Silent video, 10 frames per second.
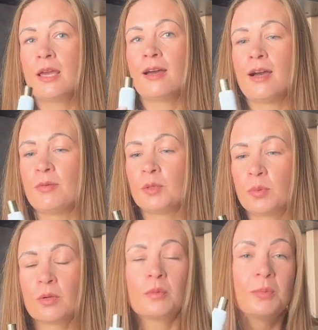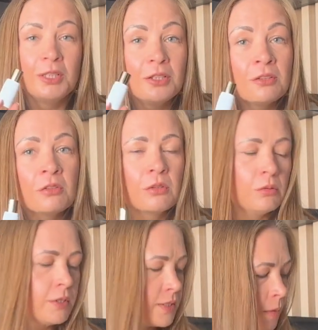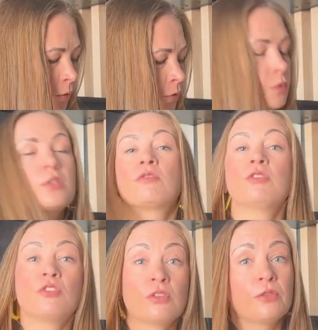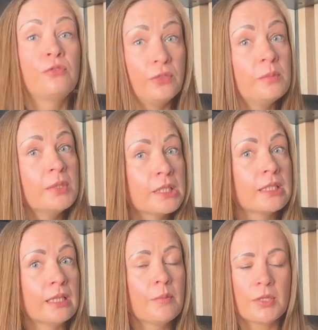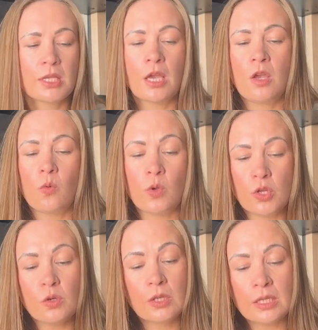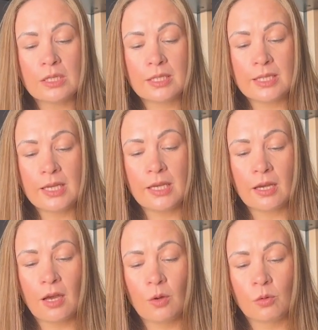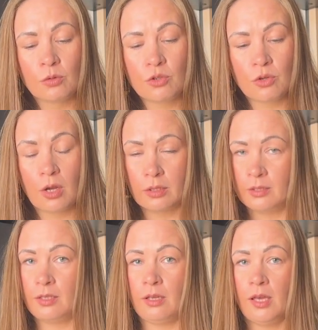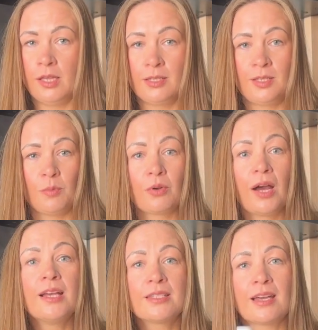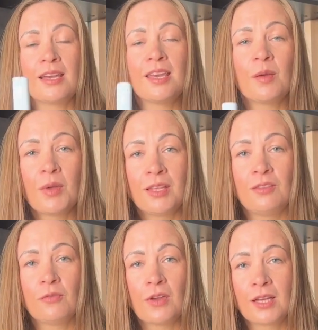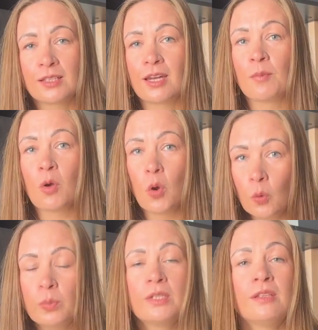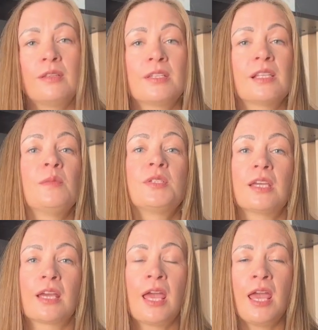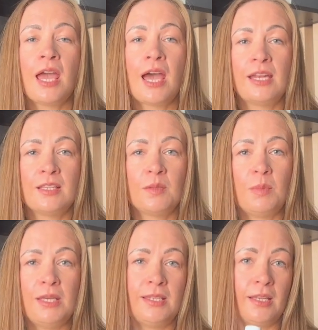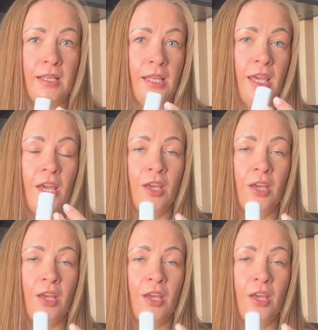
I will probably include some of those original filming clips when you could see how shocked and surprised I am at the fact that I'm opening this lipstick and it's basically,